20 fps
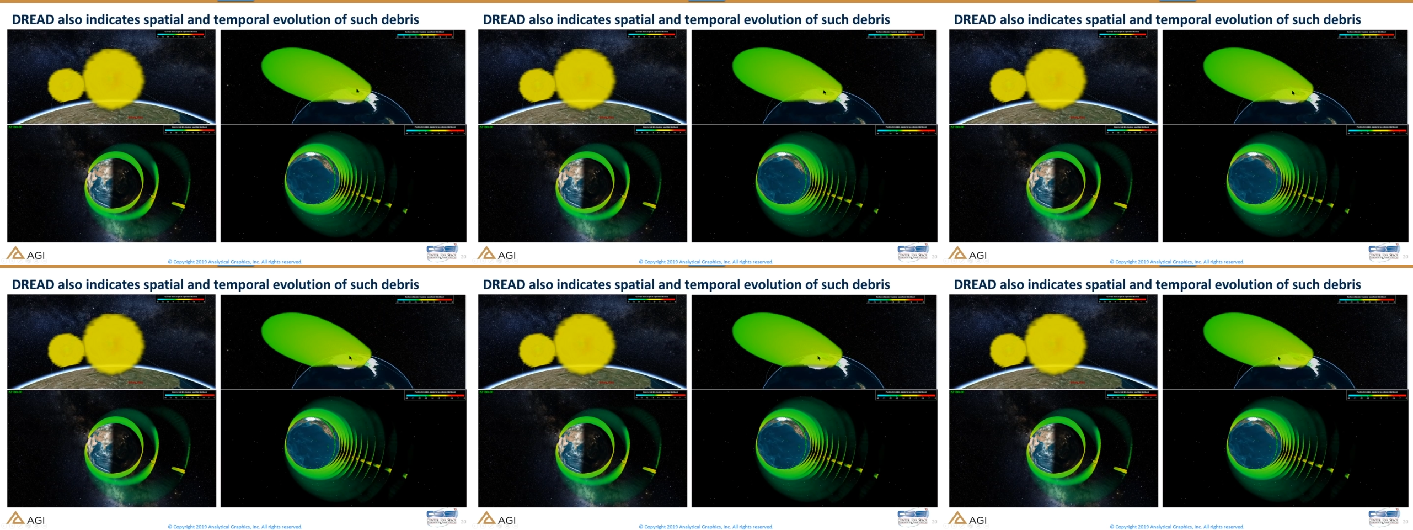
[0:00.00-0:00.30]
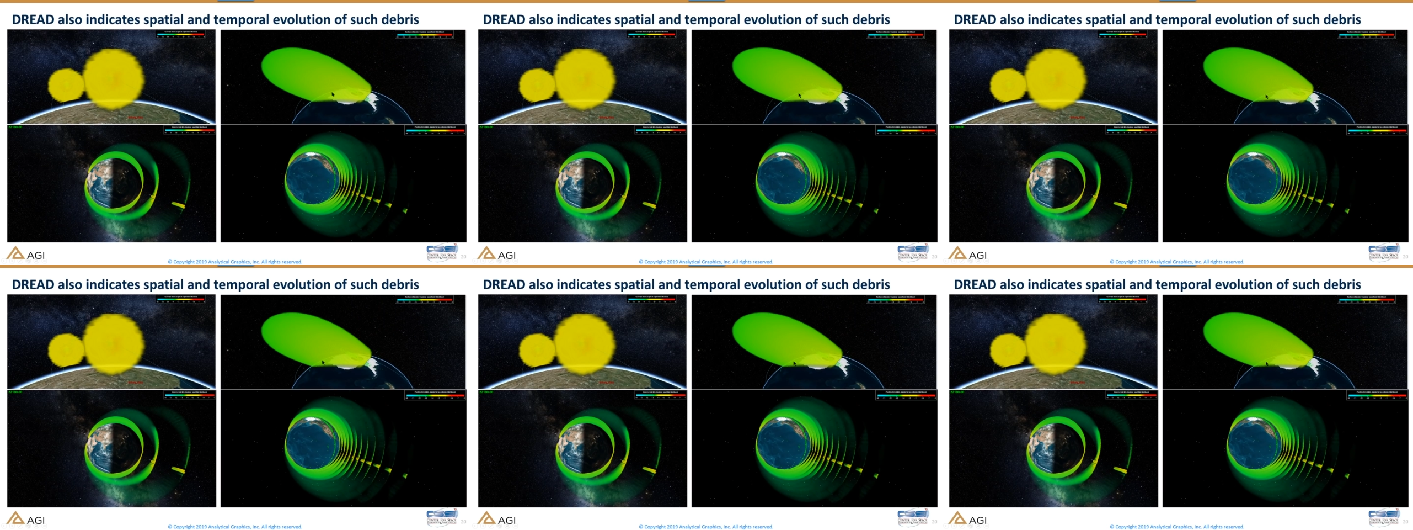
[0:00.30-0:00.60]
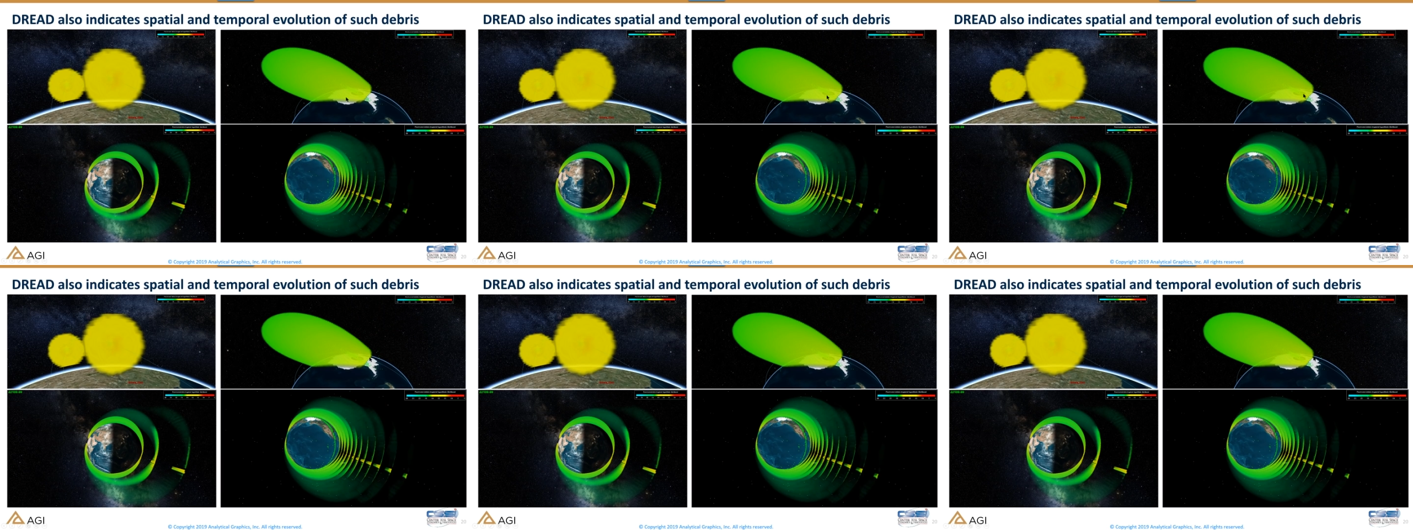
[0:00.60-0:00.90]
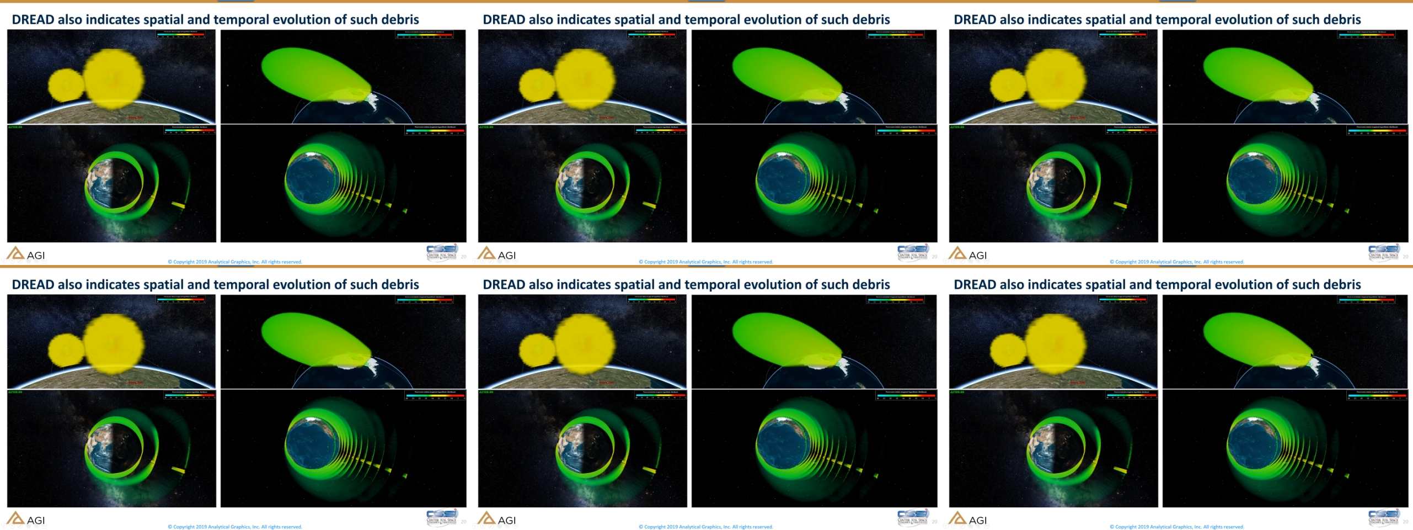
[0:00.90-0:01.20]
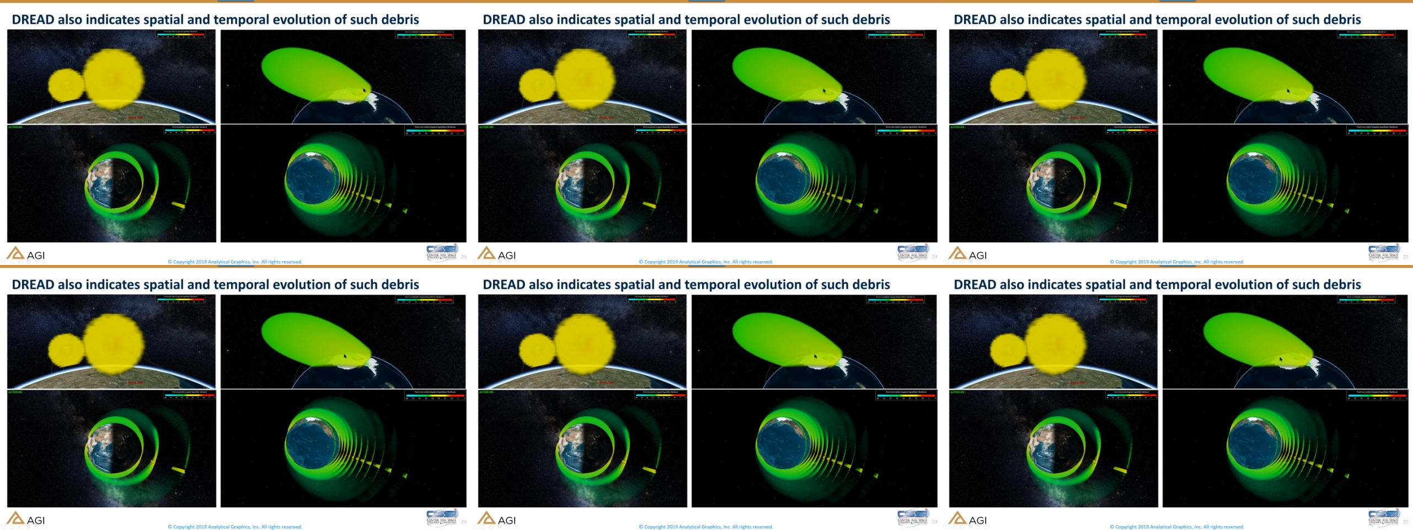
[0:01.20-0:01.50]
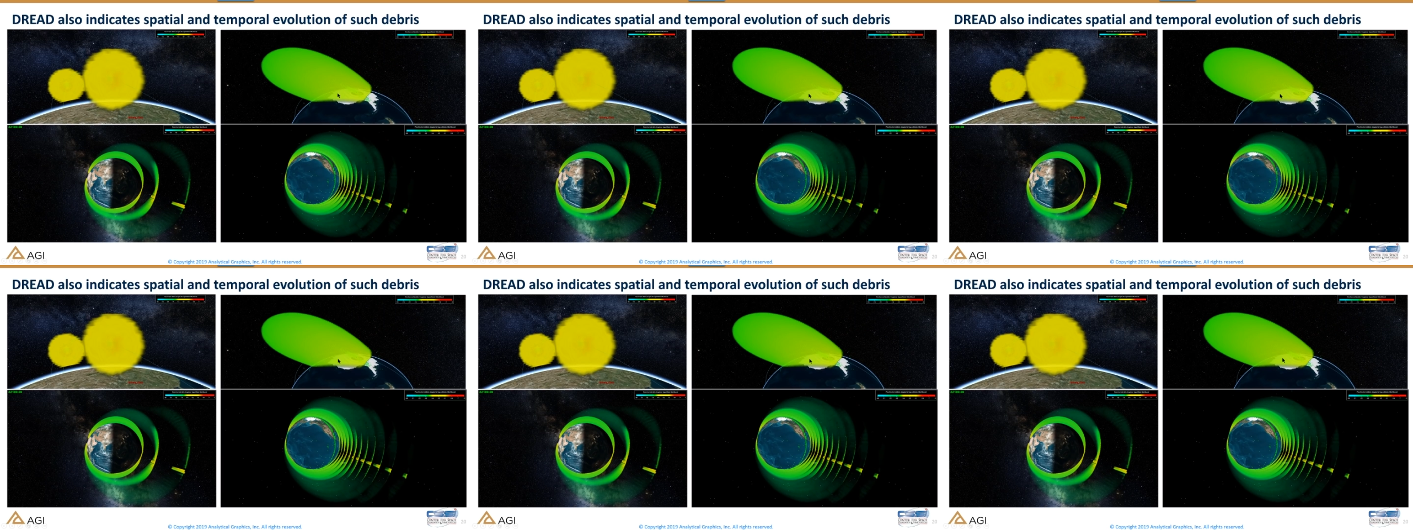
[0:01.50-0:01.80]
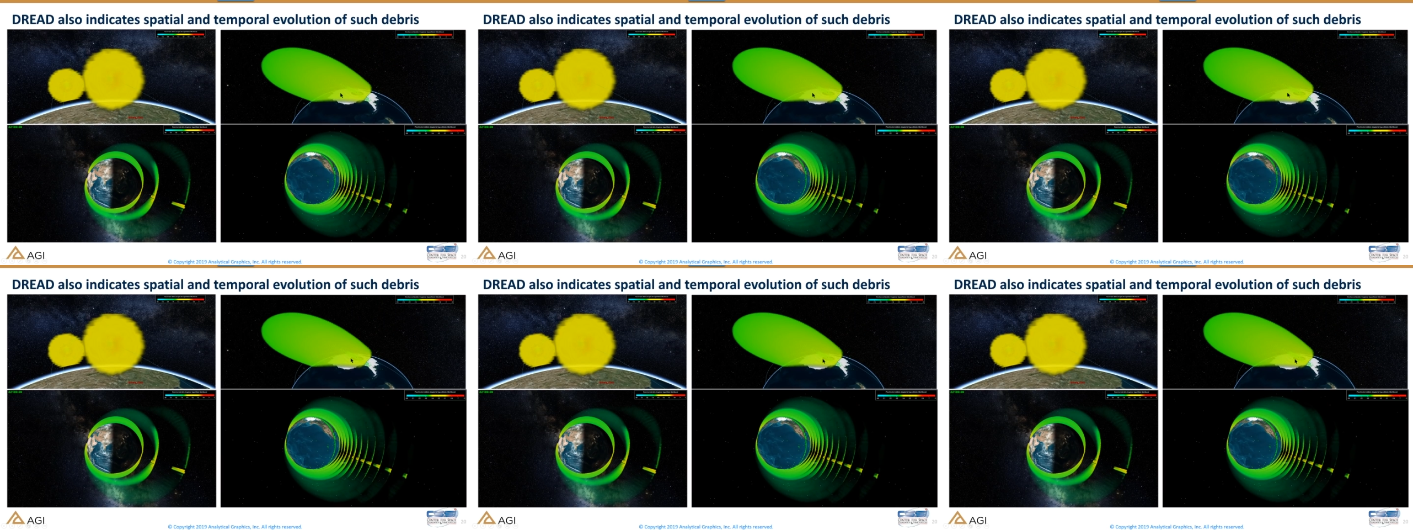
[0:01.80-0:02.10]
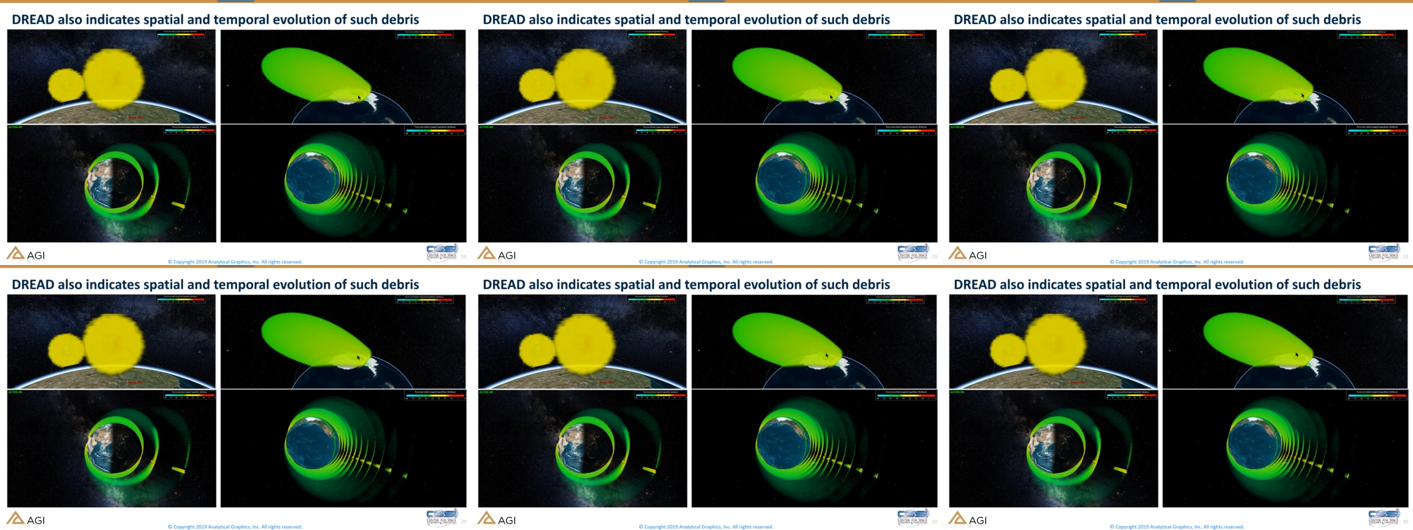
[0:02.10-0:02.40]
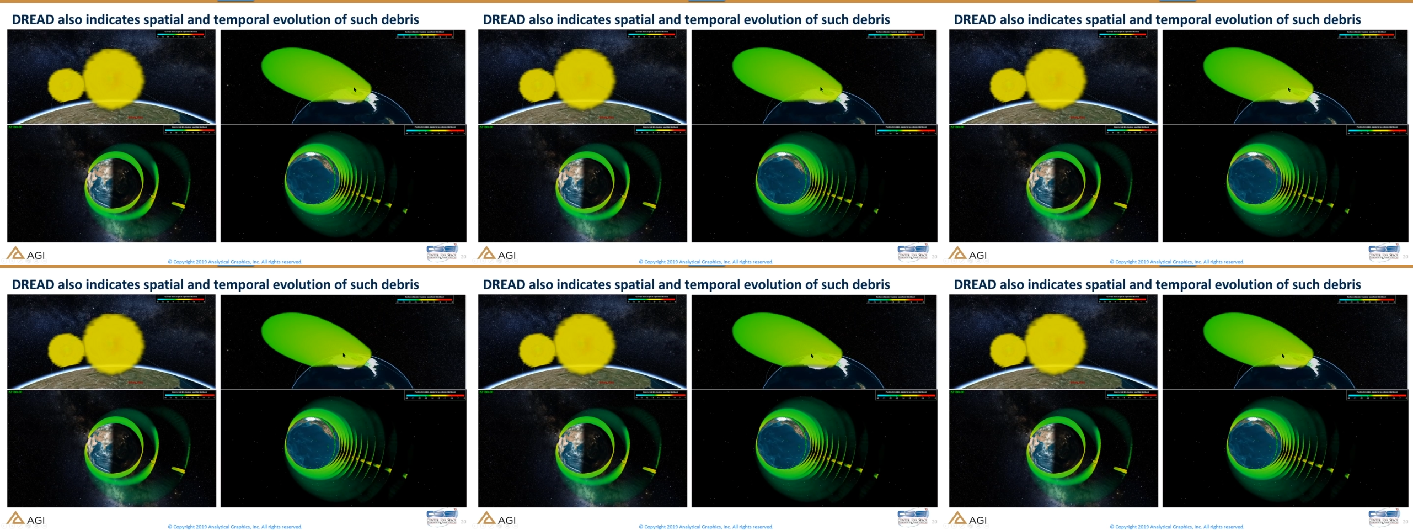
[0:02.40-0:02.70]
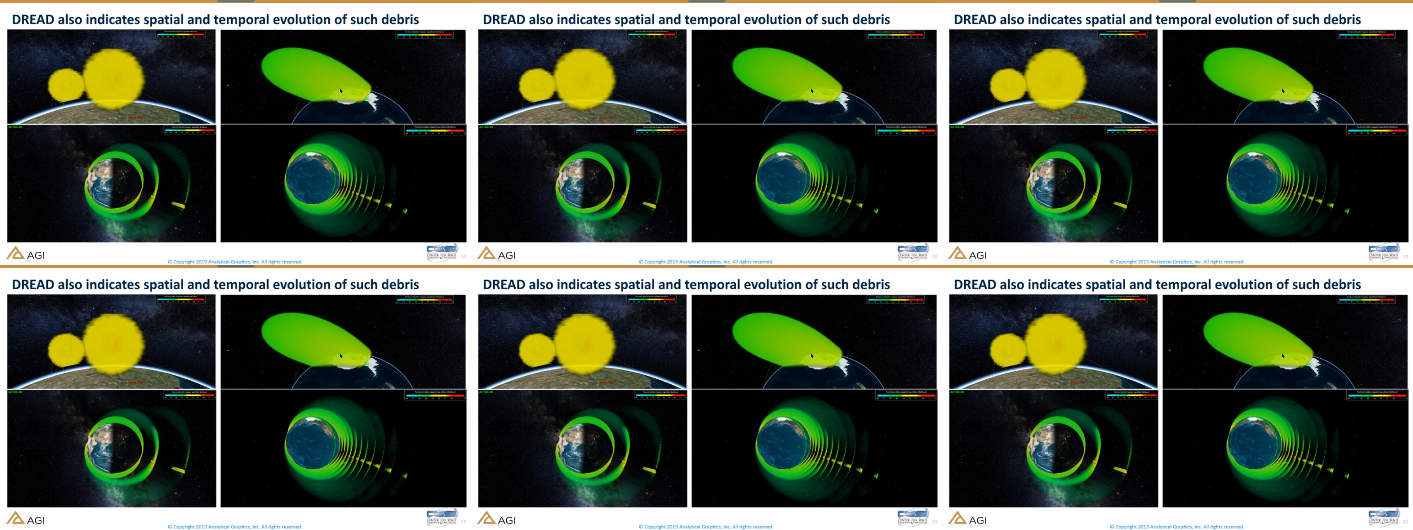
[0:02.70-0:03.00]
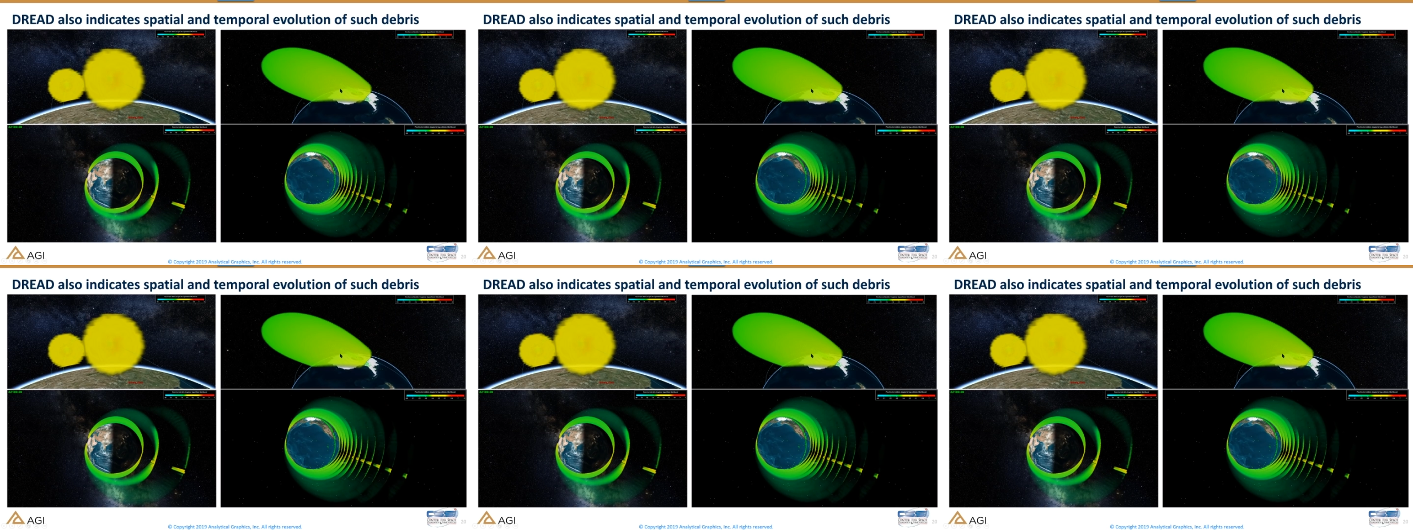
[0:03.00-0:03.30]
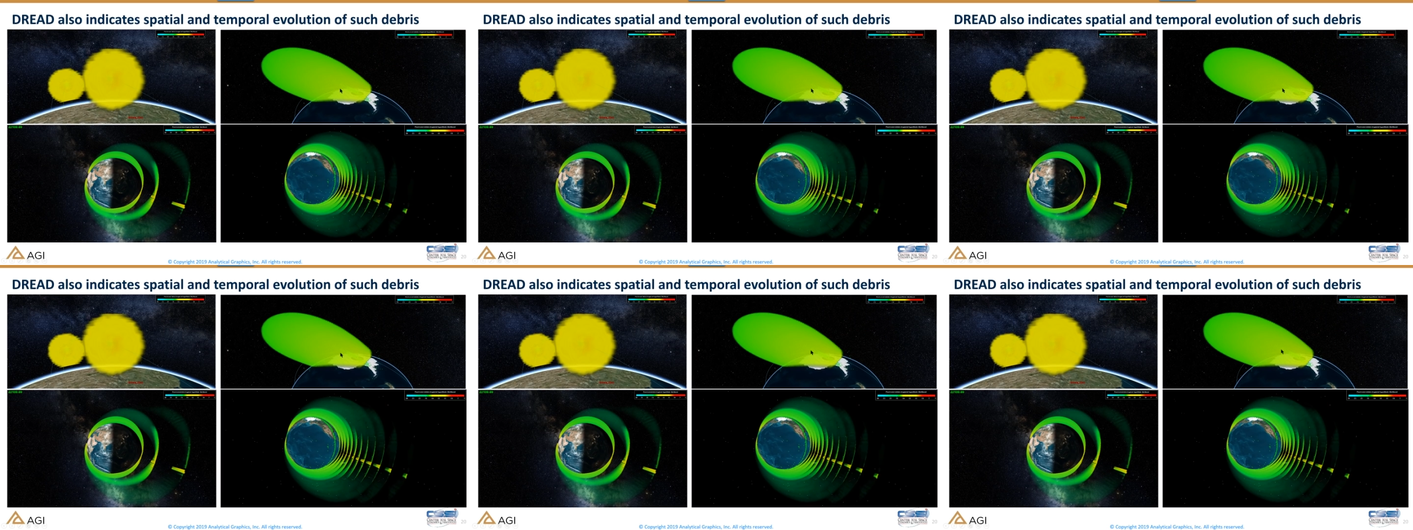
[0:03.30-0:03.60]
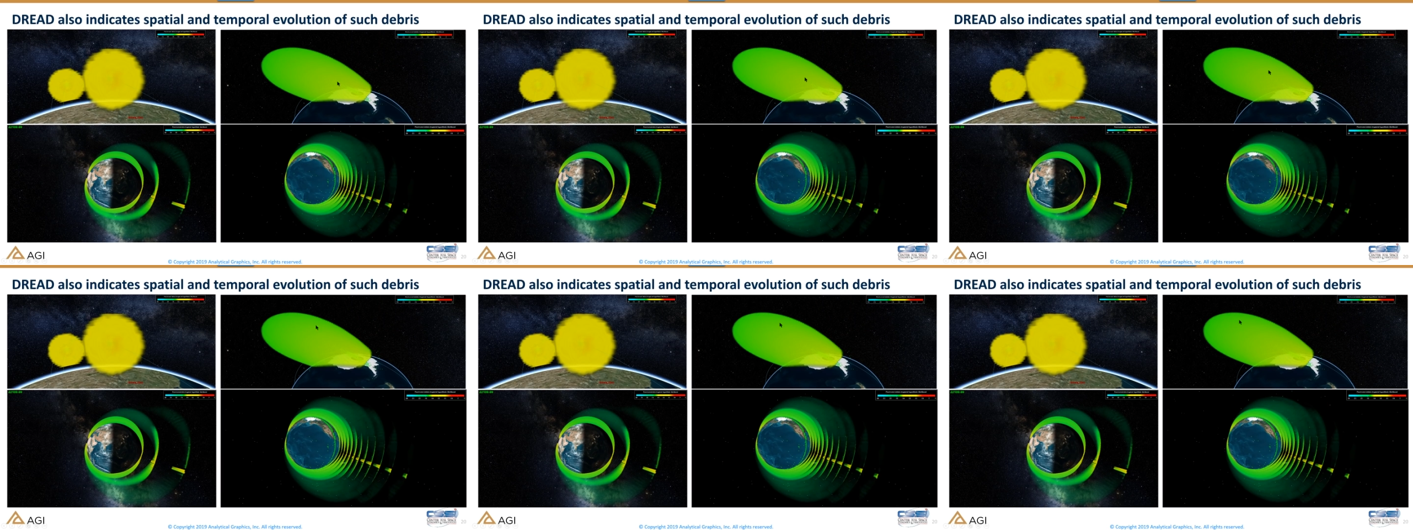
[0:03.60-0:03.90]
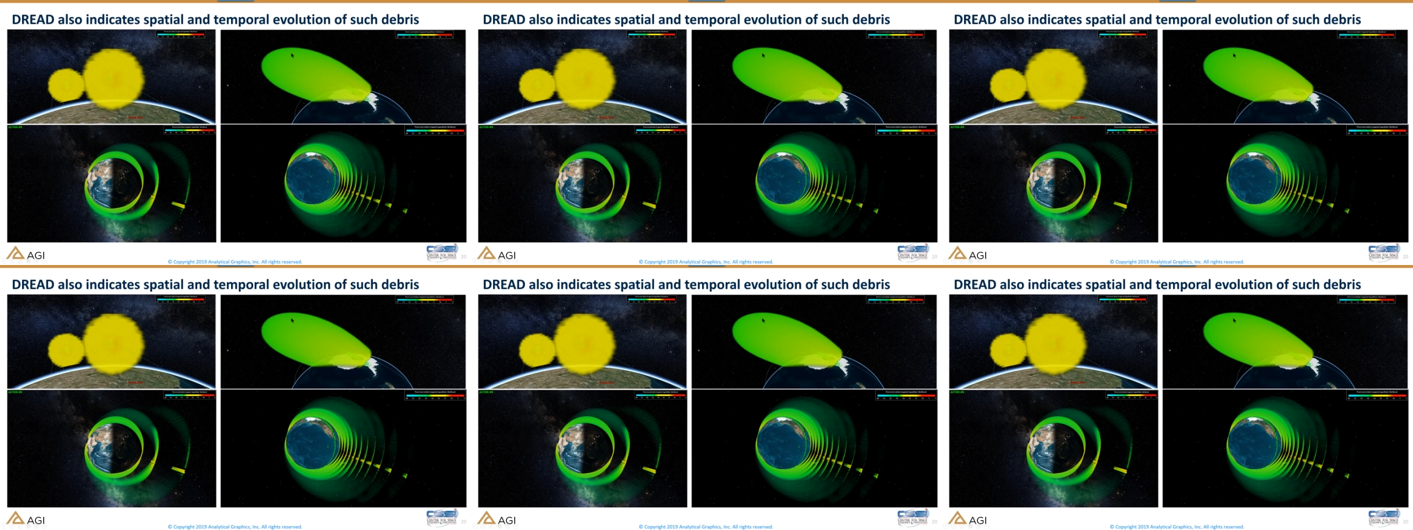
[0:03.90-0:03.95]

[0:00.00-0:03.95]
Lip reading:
No face is visible, so there are no lips to read.